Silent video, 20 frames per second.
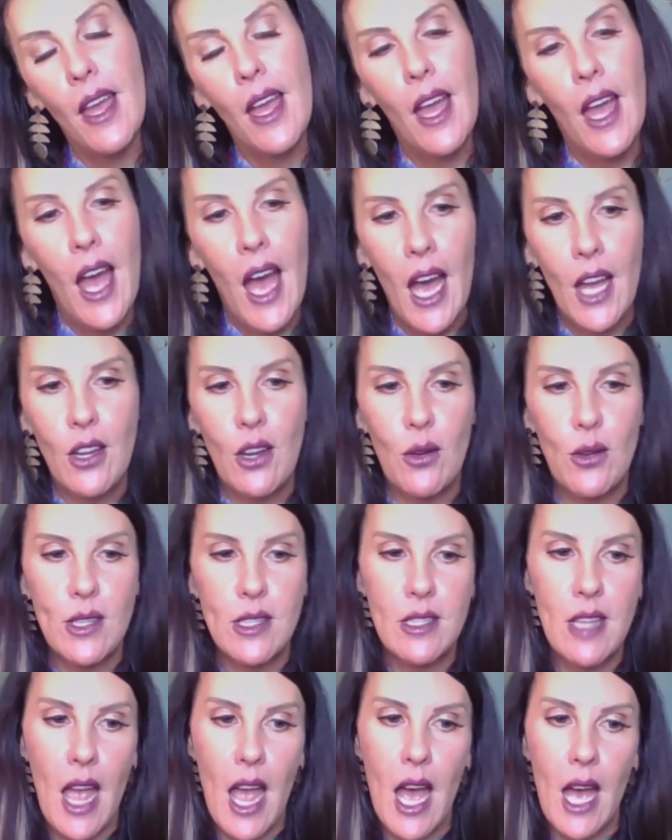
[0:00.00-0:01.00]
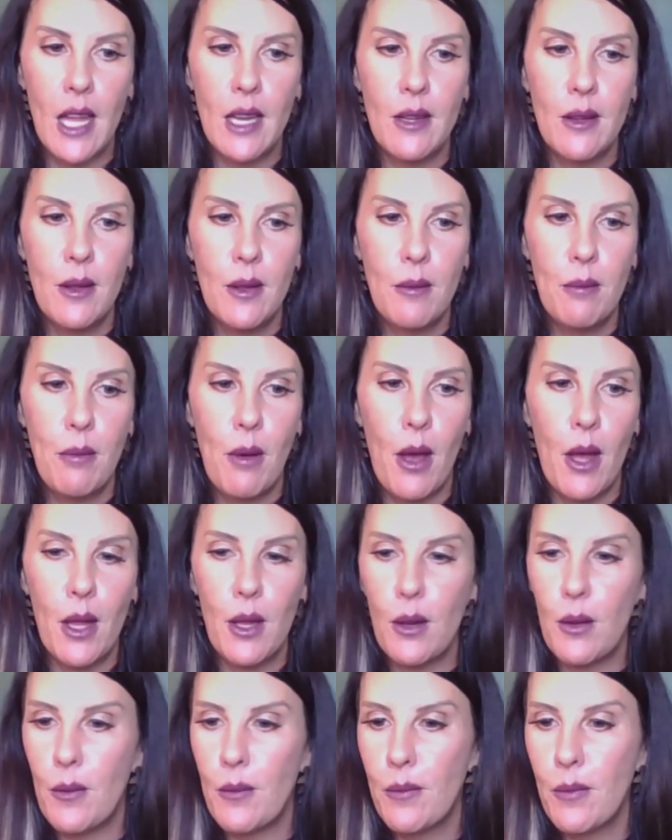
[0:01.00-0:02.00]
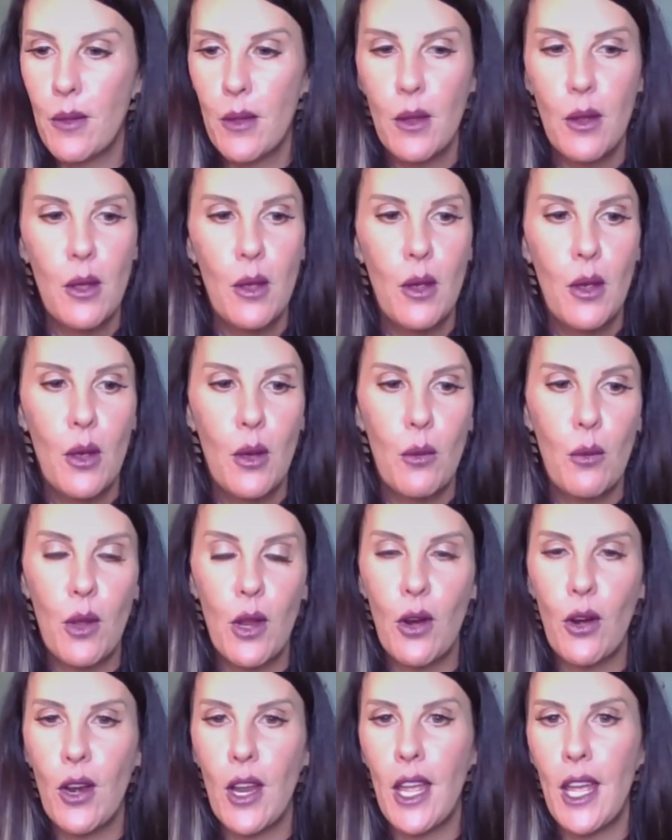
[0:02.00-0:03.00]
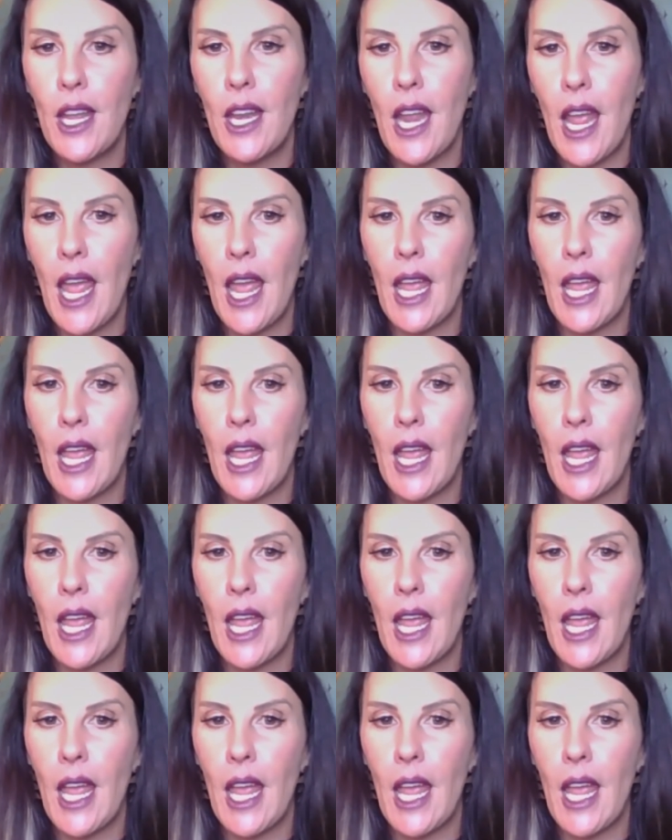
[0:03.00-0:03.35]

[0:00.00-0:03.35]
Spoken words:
I know it's sad, but we are in